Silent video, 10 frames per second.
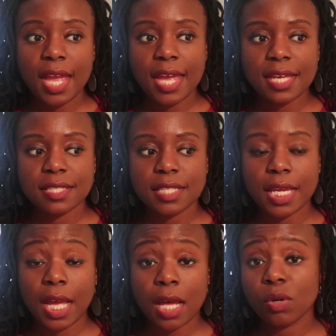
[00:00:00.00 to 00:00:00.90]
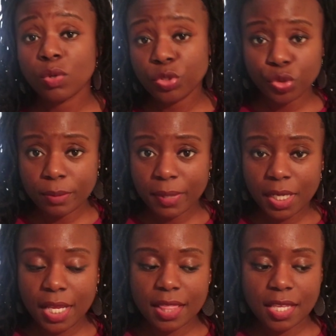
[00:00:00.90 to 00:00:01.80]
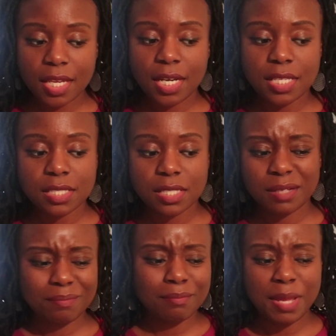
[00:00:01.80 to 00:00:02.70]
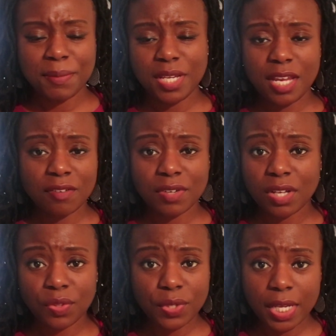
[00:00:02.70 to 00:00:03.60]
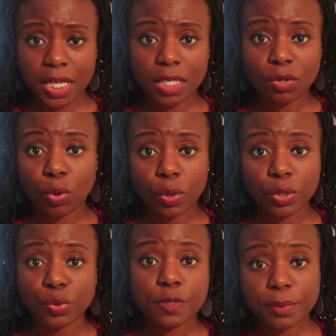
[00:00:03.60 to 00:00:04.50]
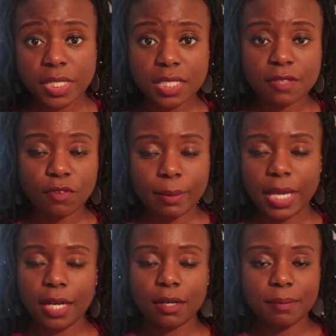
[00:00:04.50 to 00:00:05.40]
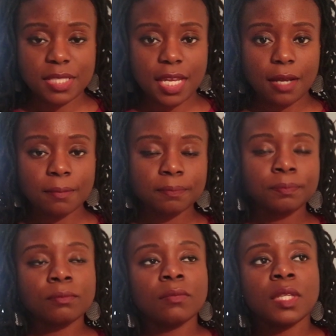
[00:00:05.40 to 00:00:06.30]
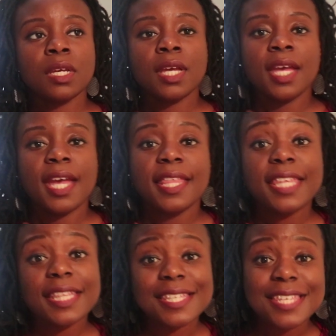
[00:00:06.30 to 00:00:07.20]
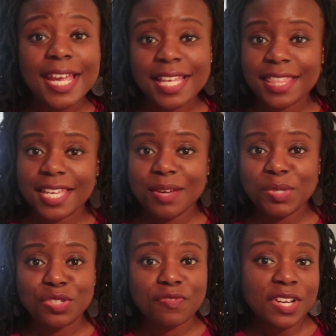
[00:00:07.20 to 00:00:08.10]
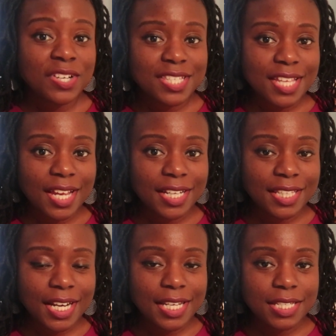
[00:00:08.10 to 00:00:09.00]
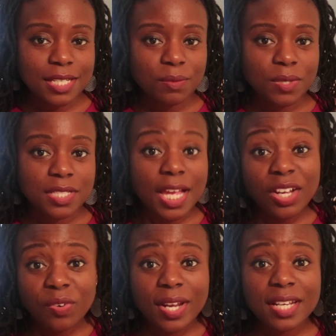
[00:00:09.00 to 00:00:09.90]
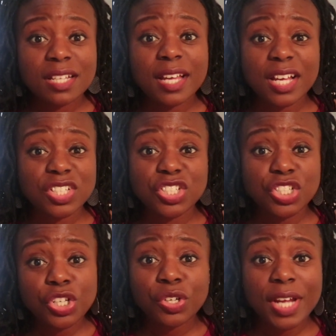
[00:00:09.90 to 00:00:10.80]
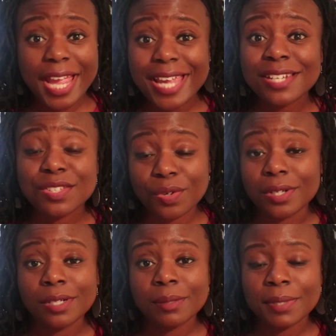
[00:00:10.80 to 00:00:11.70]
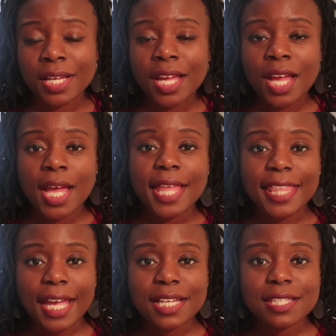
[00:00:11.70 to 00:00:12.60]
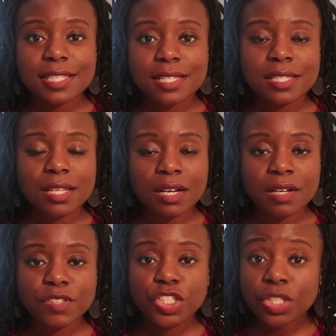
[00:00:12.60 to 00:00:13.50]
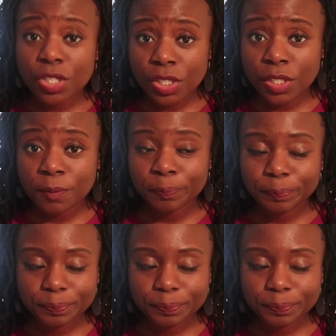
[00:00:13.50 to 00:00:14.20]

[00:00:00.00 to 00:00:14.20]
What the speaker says: as a hot oil treatment, and then as a maybe every other day oil spritz for my hair, my scalp. Then the second thing, which is very exciting, that I did was I created a sugar hand scrub that consists of sugar,